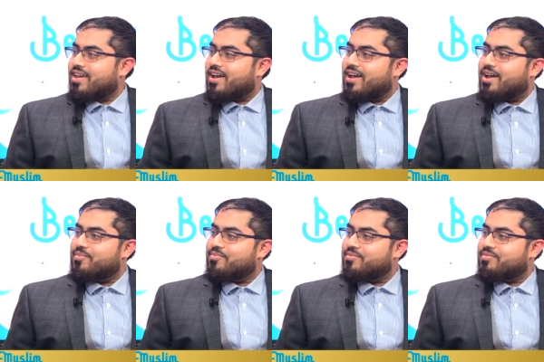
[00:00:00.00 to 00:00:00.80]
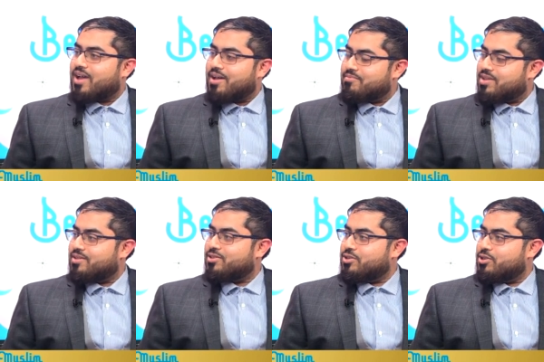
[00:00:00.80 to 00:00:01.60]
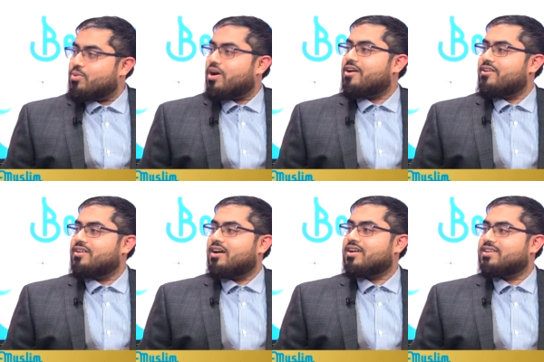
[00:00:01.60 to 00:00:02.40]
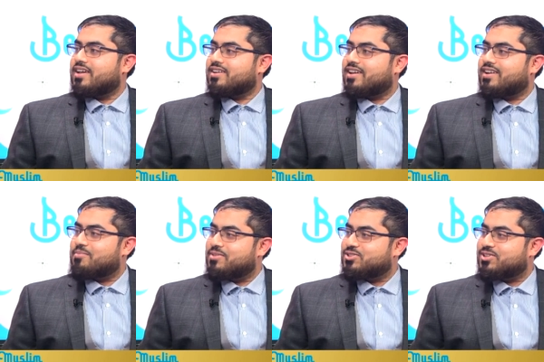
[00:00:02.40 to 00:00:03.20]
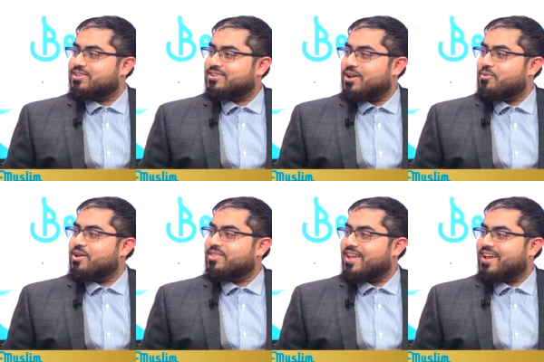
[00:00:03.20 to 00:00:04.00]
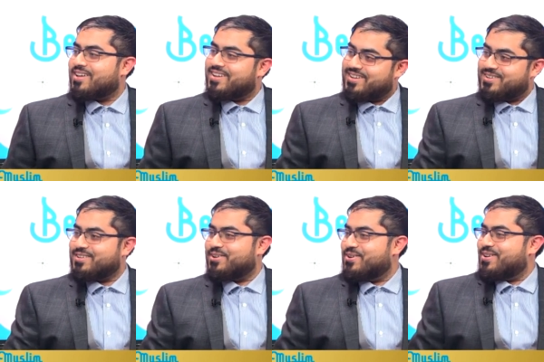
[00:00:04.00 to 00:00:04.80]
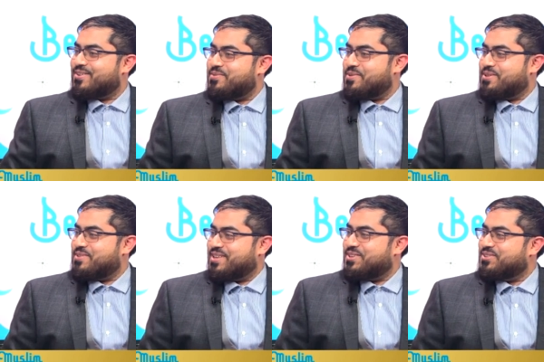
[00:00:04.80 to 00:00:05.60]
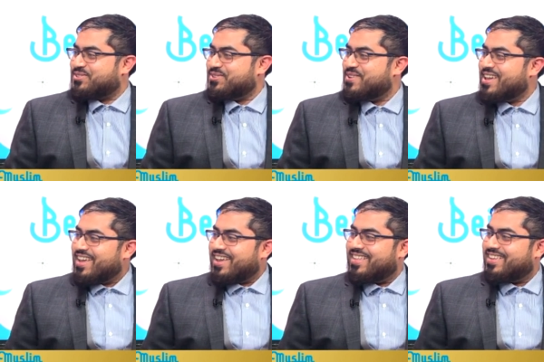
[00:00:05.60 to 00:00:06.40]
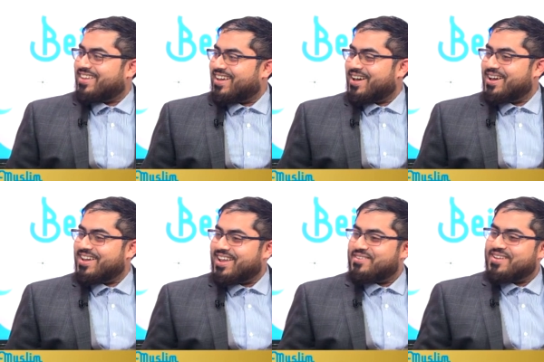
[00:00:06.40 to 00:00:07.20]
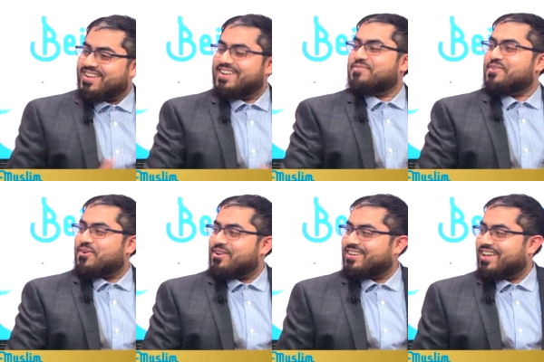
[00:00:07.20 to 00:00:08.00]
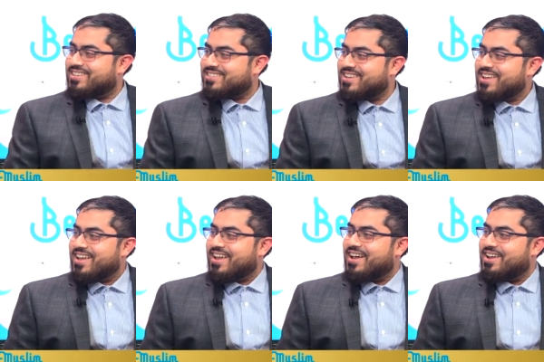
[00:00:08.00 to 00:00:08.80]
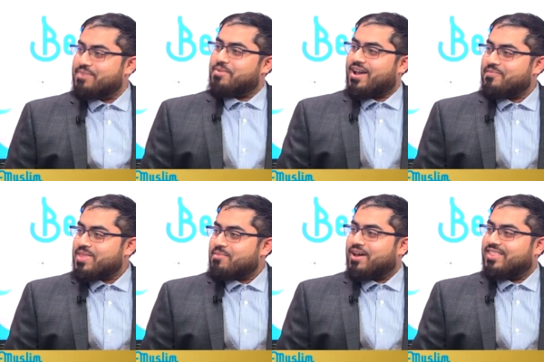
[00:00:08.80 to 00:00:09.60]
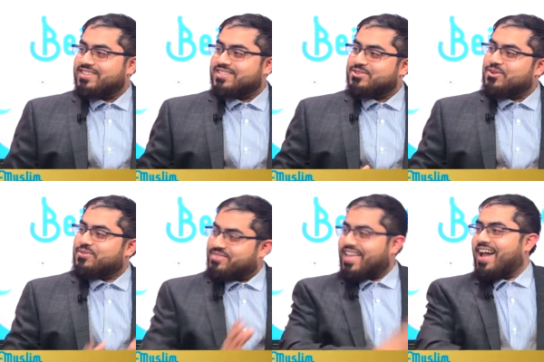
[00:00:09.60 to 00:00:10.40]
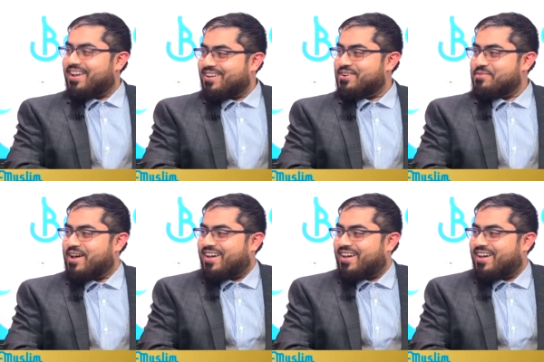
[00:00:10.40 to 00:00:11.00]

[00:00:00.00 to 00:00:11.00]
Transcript: You are an architect, and I mentioned a word that we used to hearing in a different context, riba. But this is not that riba.